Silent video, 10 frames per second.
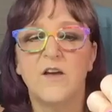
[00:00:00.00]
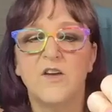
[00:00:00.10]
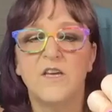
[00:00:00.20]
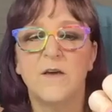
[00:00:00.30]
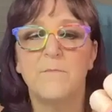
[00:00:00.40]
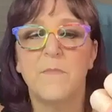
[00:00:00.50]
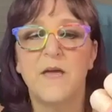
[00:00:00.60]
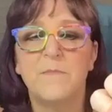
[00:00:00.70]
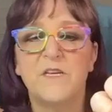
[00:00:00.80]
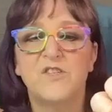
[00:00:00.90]
I could get
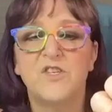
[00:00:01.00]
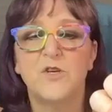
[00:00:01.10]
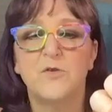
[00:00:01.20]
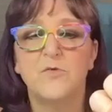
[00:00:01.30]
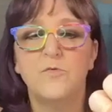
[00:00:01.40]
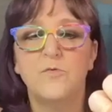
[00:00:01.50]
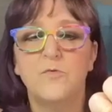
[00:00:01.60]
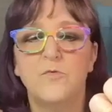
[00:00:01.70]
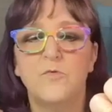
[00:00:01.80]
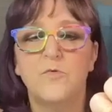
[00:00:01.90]
maybe 2
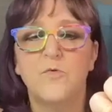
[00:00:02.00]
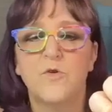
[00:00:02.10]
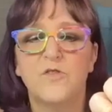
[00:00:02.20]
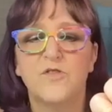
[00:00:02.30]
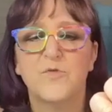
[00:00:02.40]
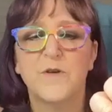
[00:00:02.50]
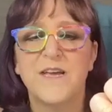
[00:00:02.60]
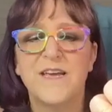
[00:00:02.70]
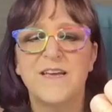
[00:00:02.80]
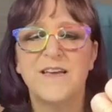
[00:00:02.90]
or
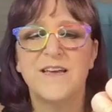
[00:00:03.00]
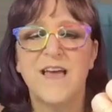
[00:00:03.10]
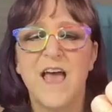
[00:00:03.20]
3,